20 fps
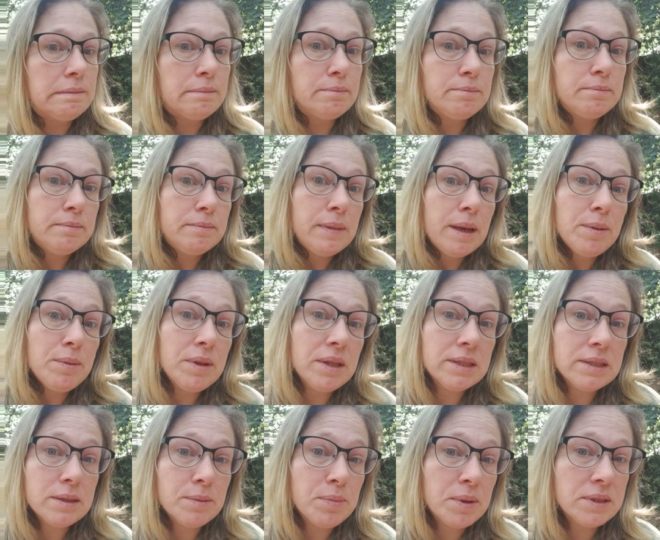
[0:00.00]
maybe
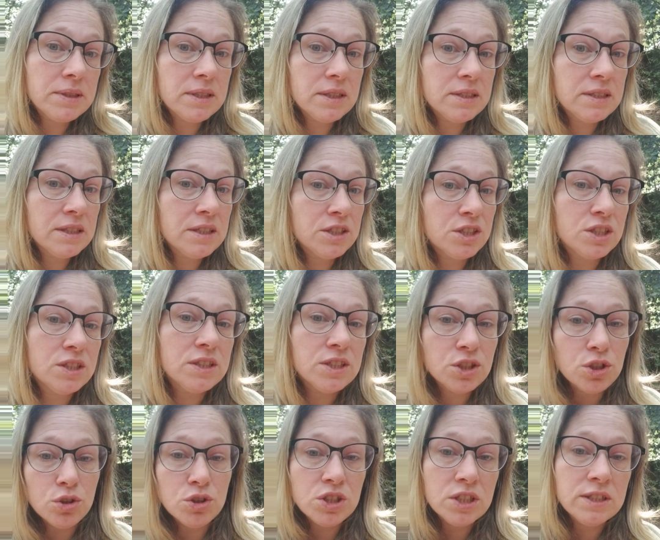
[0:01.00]
that's the best decision.
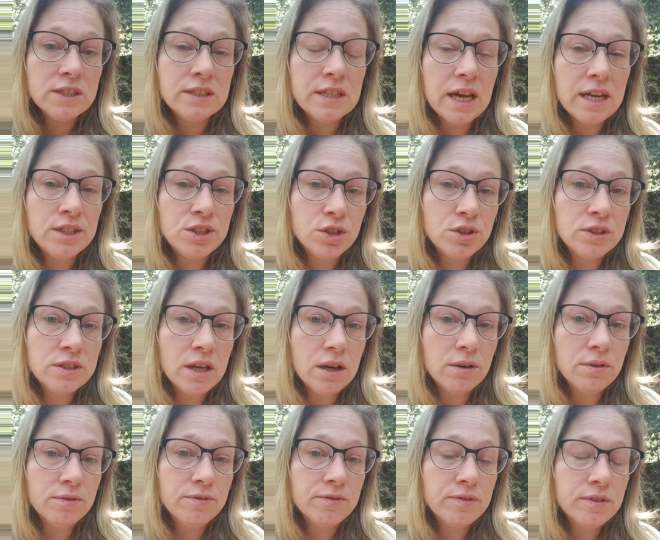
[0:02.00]
Search inside yourself,